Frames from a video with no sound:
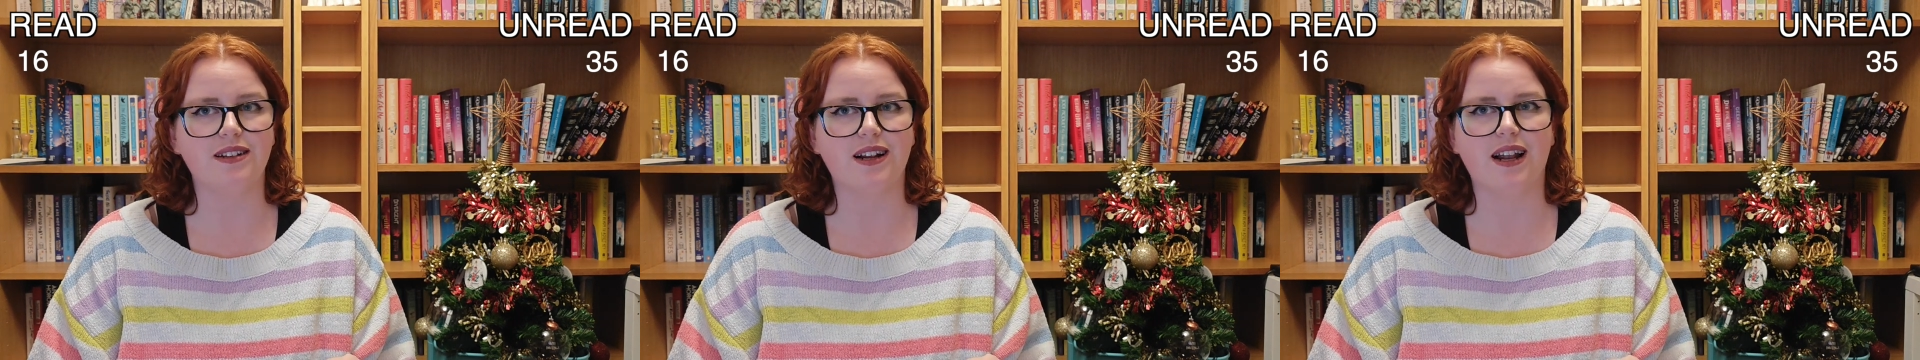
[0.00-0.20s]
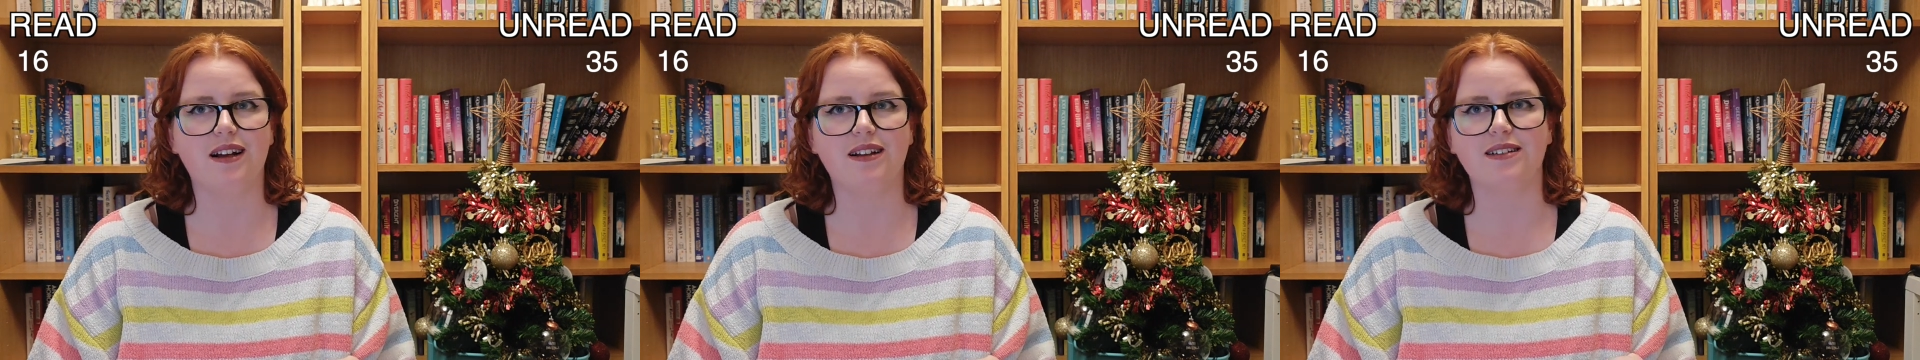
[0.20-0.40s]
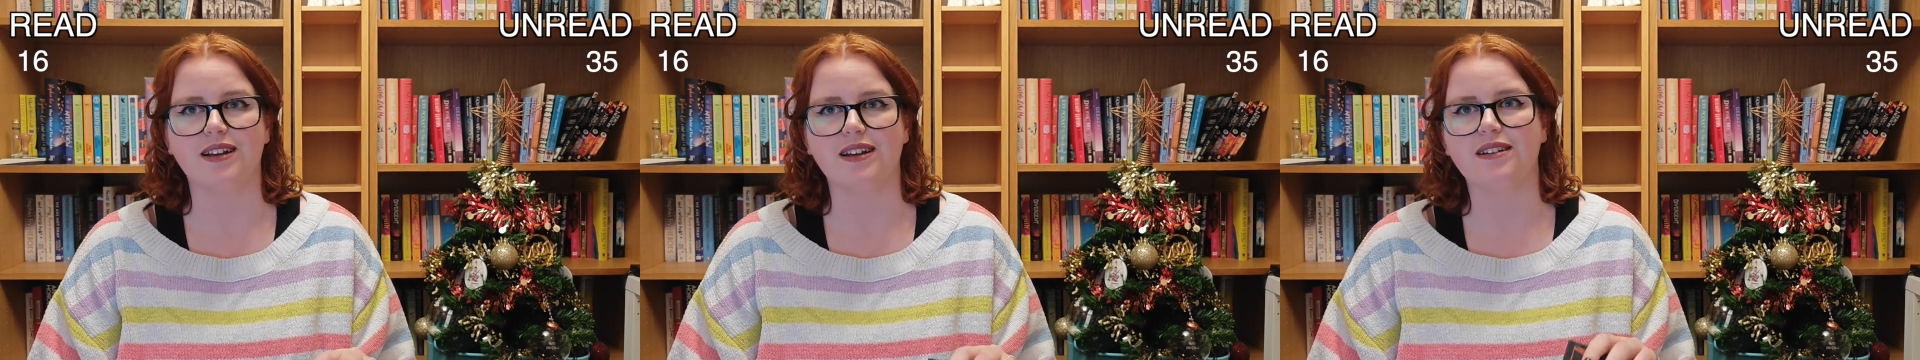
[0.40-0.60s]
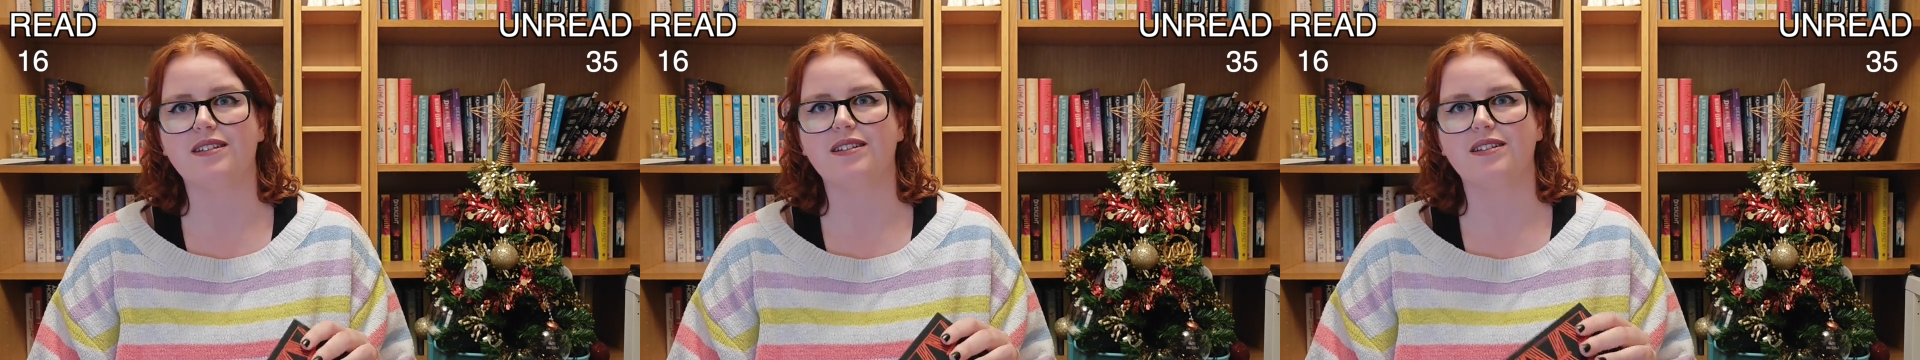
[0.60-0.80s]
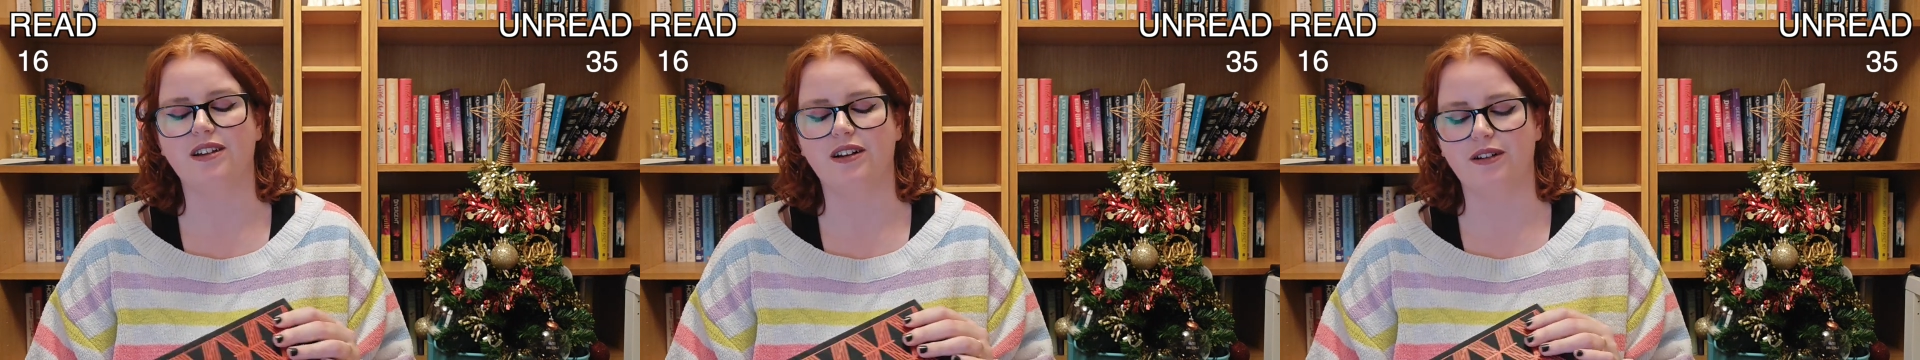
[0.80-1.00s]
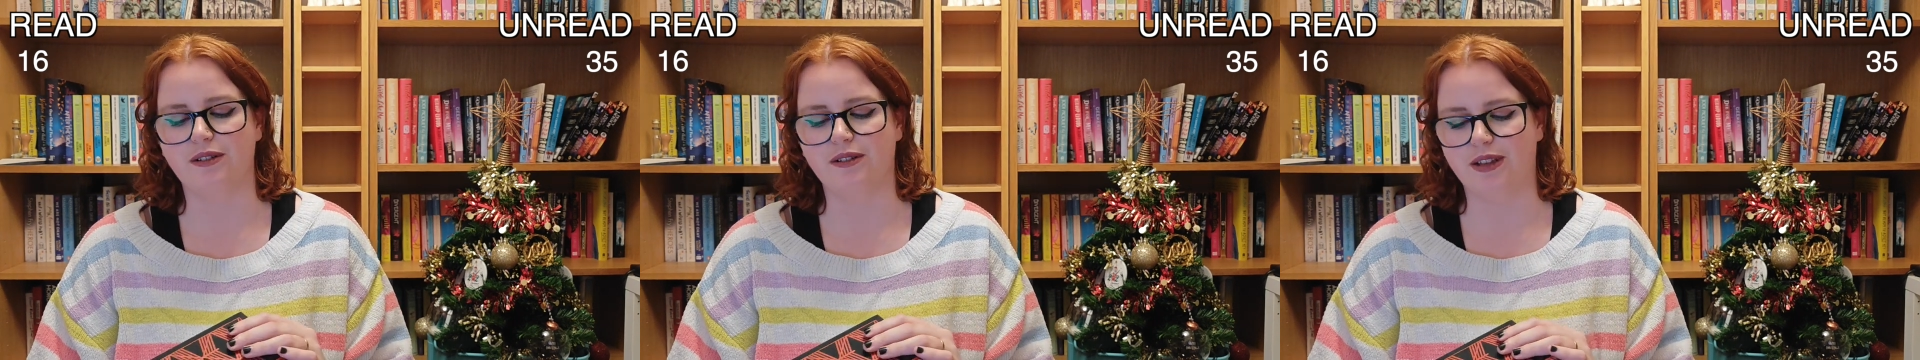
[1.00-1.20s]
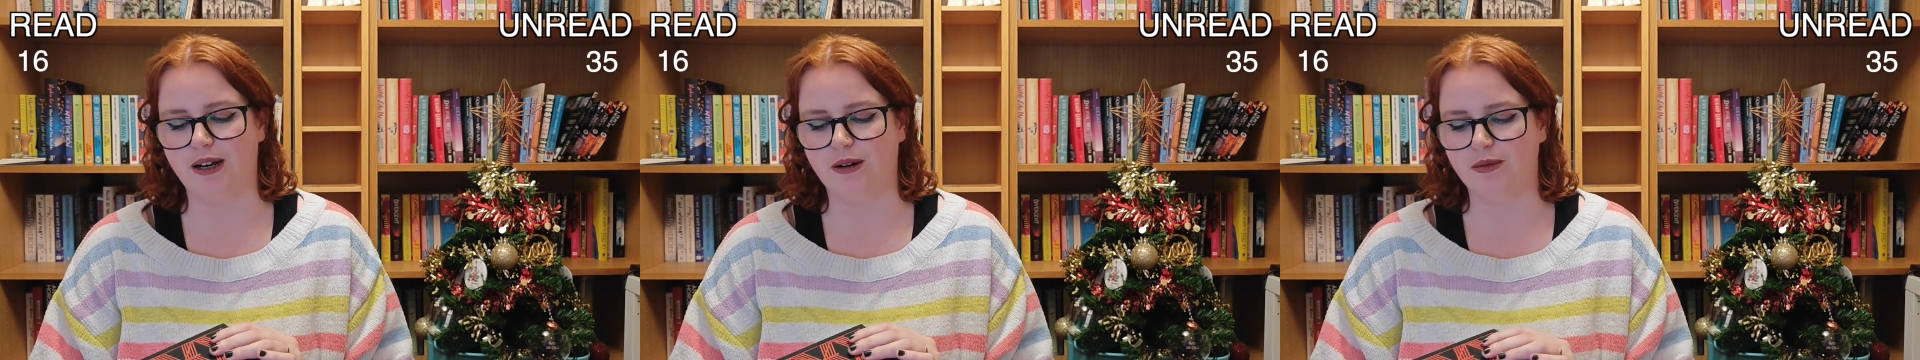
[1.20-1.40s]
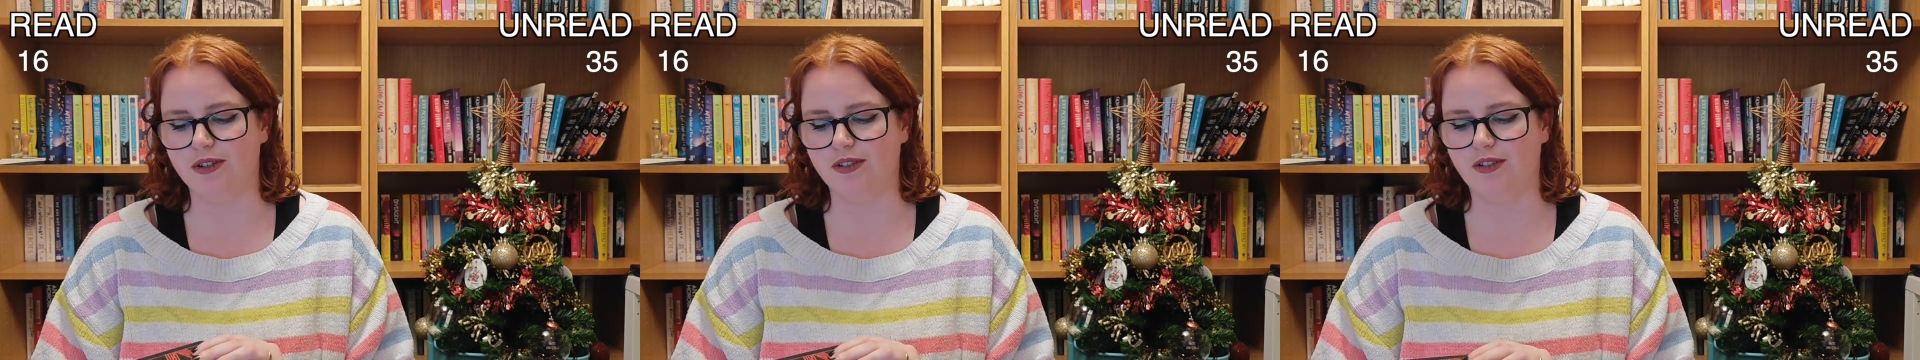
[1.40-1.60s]
classics, so
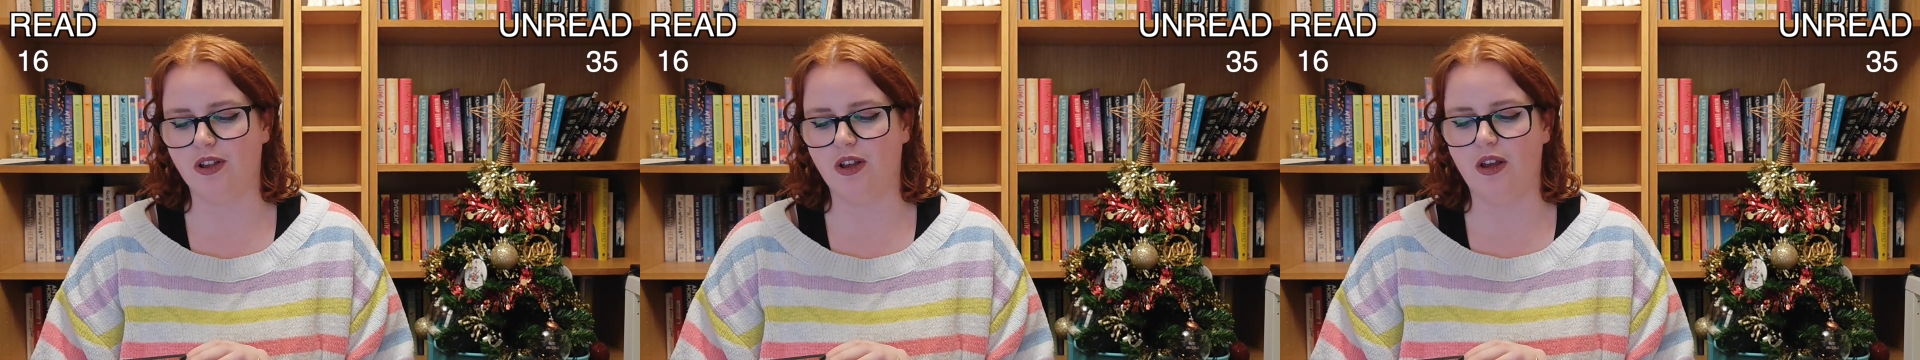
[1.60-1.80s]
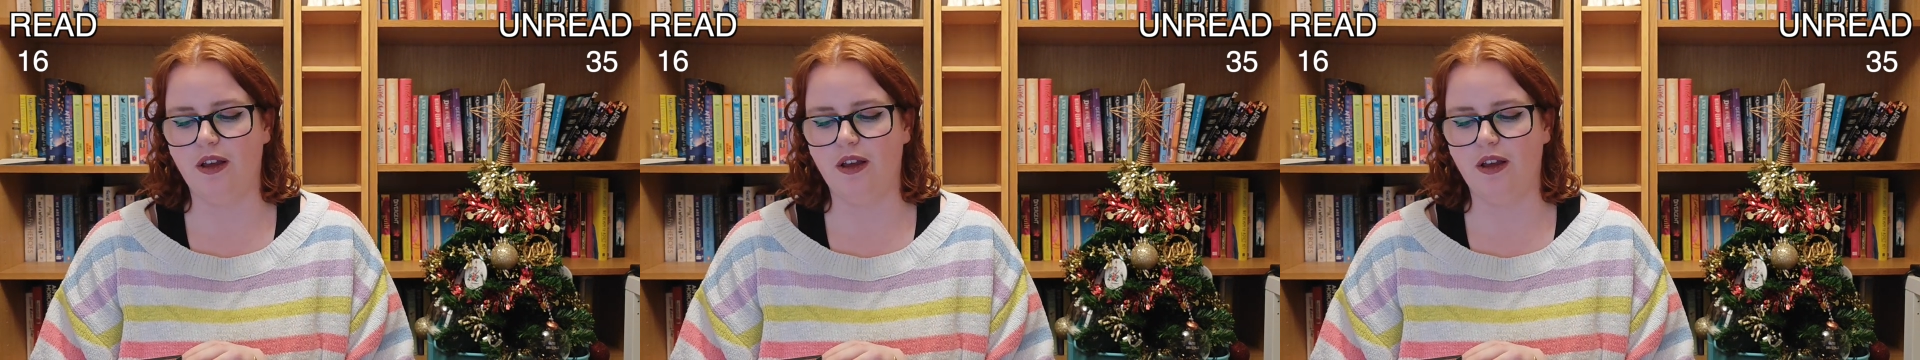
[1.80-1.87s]
that was